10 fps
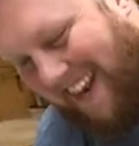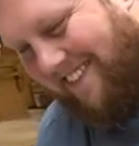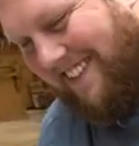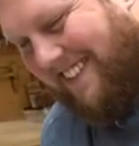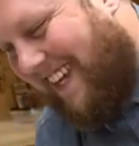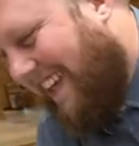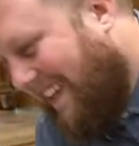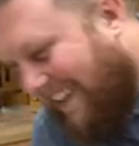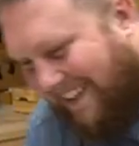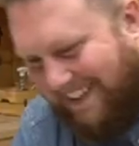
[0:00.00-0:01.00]
even say it.
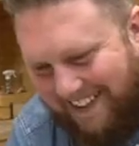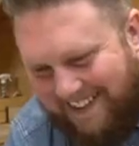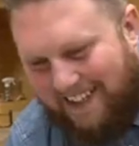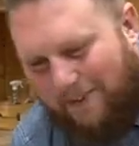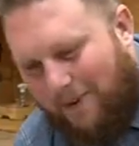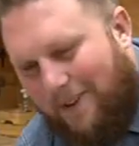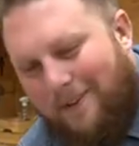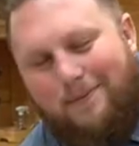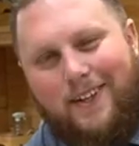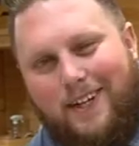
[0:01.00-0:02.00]
It's like
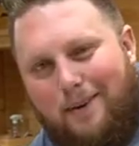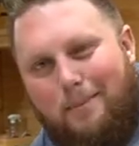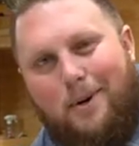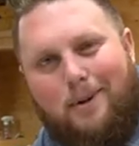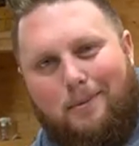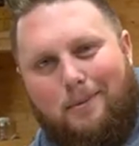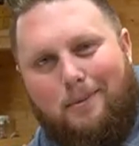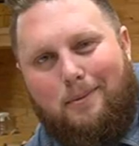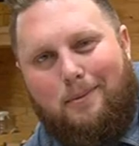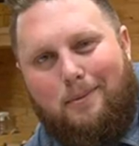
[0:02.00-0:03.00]
rolling and flicking a bur
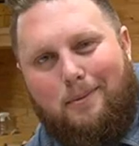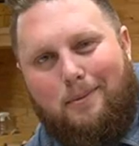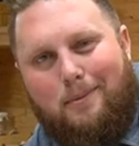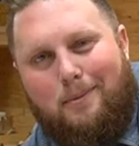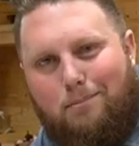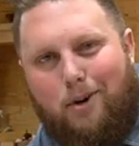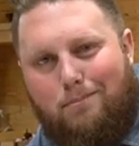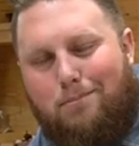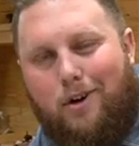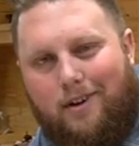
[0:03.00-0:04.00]
burger, bur
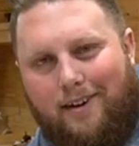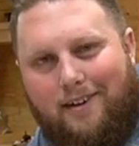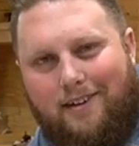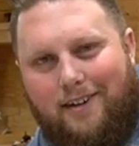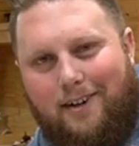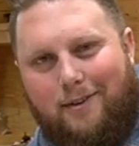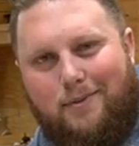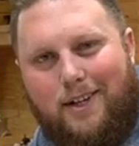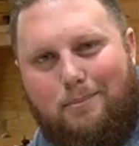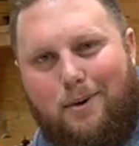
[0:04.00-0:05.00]
bur burger. You know,
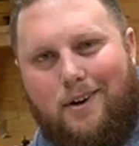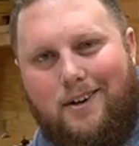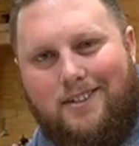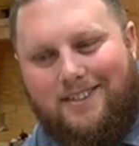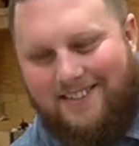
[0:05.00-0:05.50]
flicking burgers?